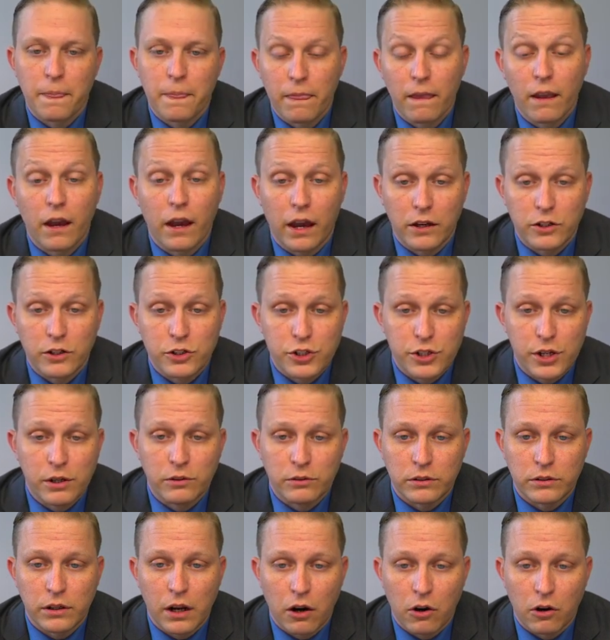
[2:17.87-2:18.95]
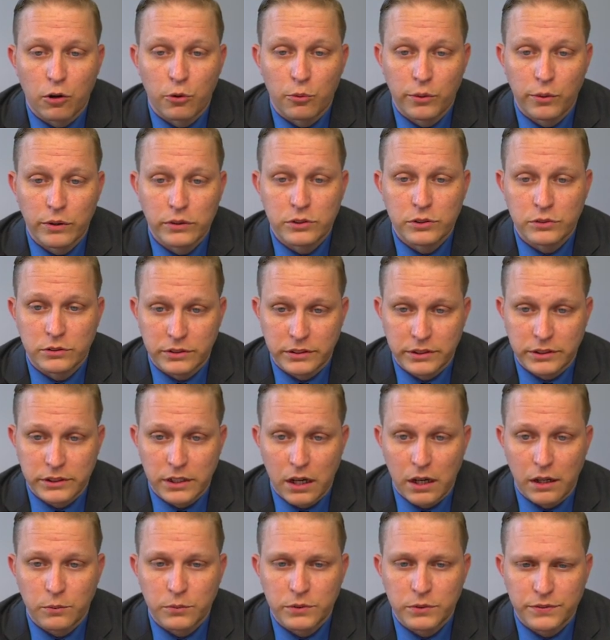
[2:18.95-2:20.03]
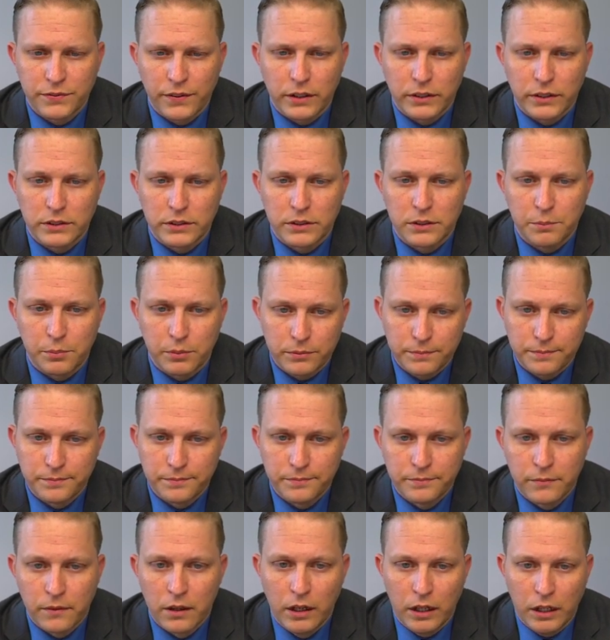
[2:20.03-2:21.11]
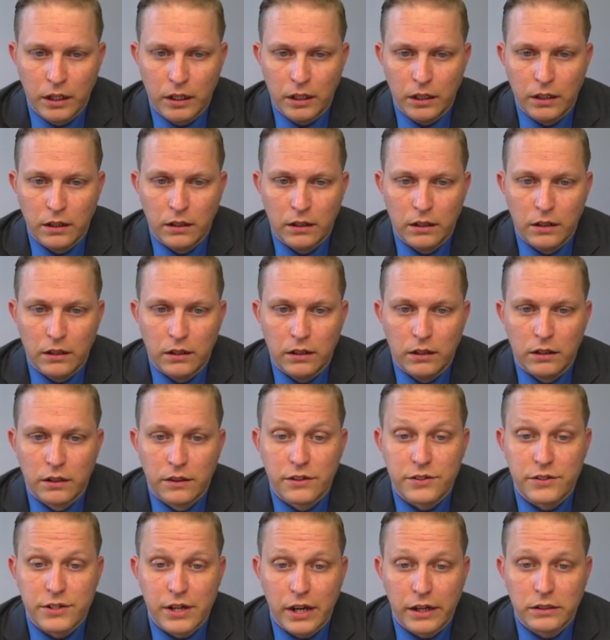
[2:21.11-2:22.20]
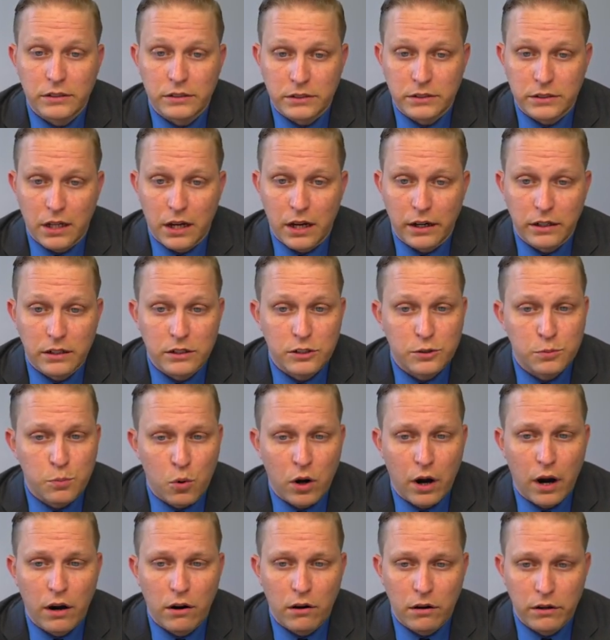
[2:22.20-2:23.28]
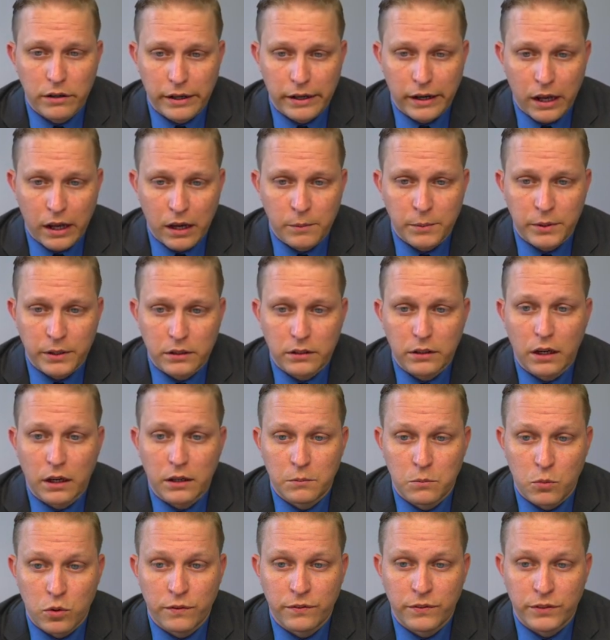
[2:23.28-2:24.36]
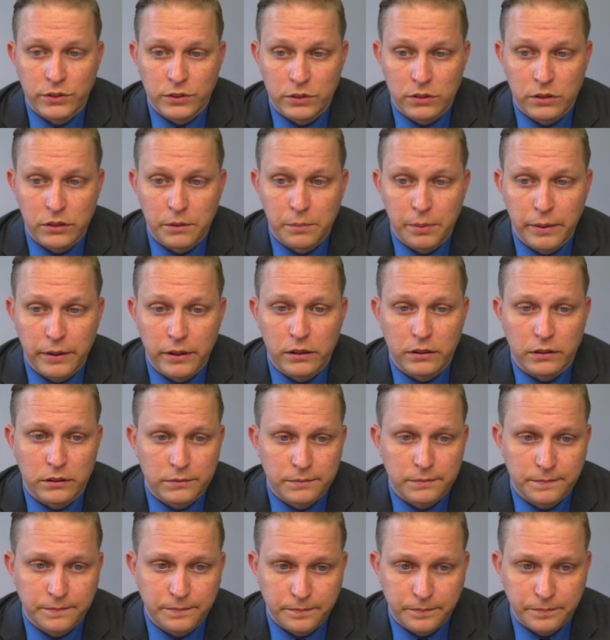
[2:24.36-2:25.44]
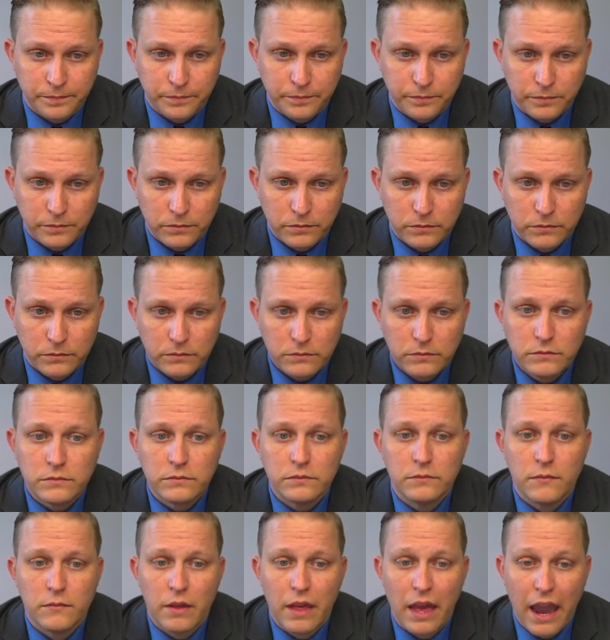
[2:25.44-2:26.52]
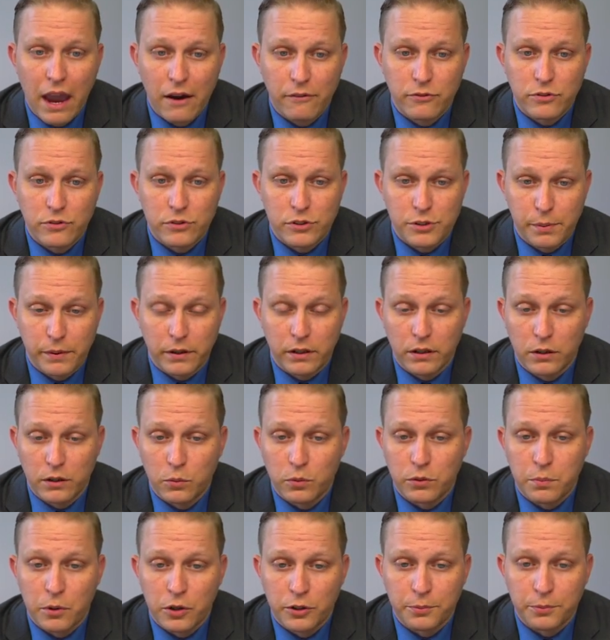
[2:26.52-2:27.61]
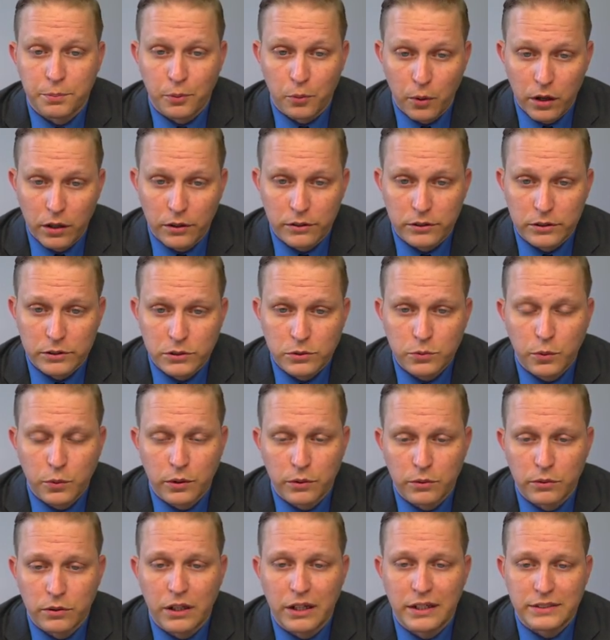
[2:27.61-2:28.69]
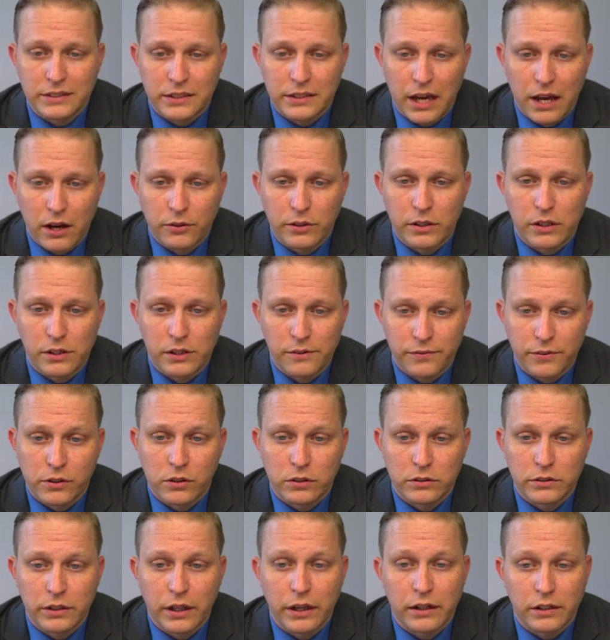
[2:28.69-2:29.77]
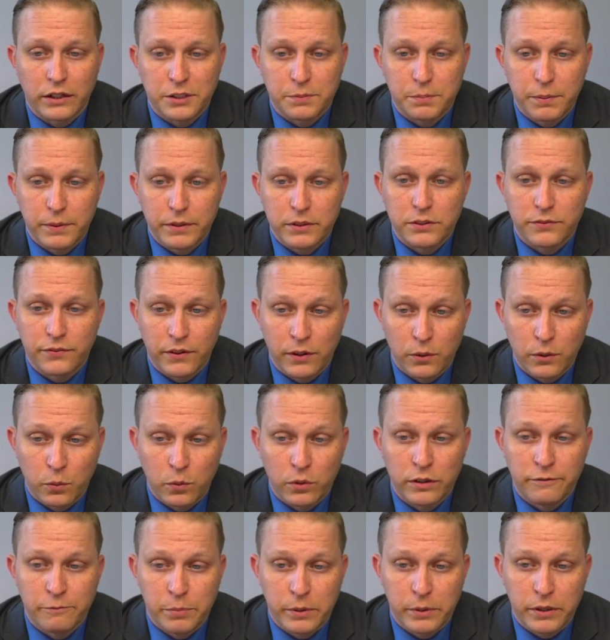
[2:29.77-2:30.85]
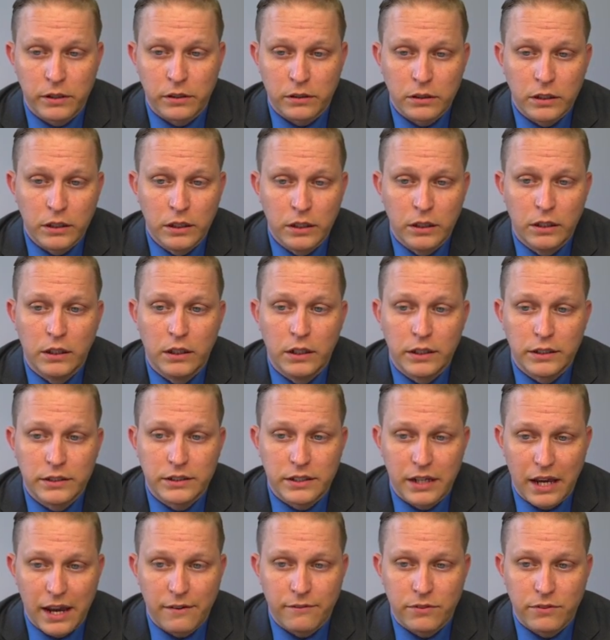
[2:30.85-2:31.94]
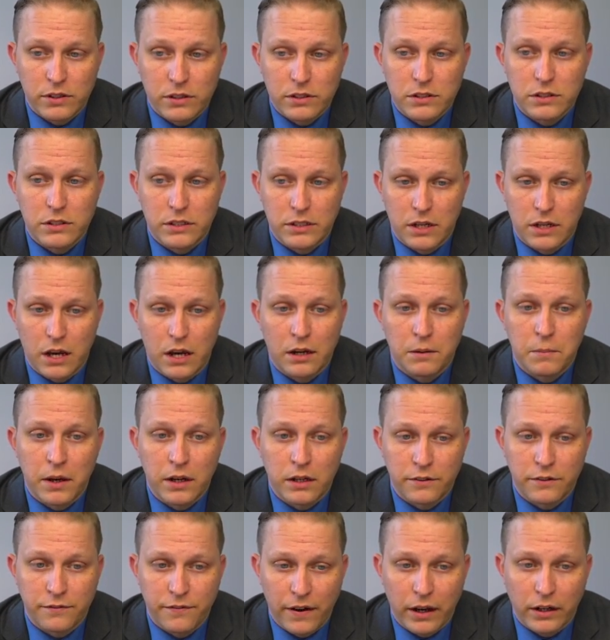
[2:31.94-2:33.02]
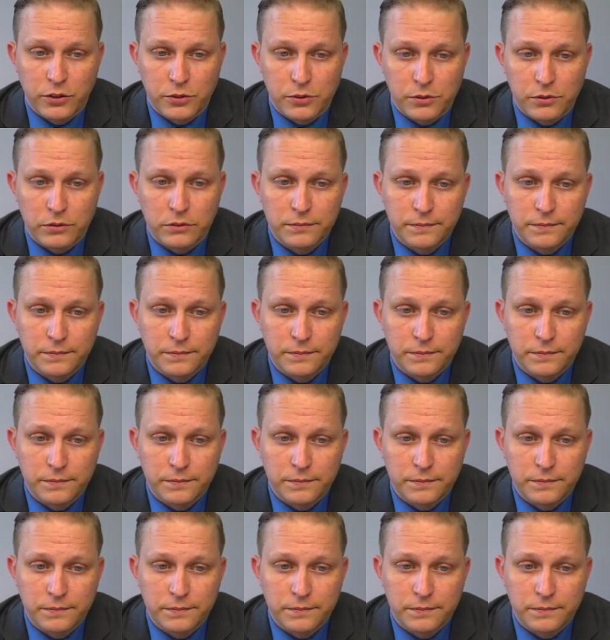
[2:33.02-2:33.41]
As shown, our original design was very simple. The second design is more aerodynamic and more visually appealing. After speaking with multiple welders, we realized how difficult and expensive it would have been to have this design manufactured.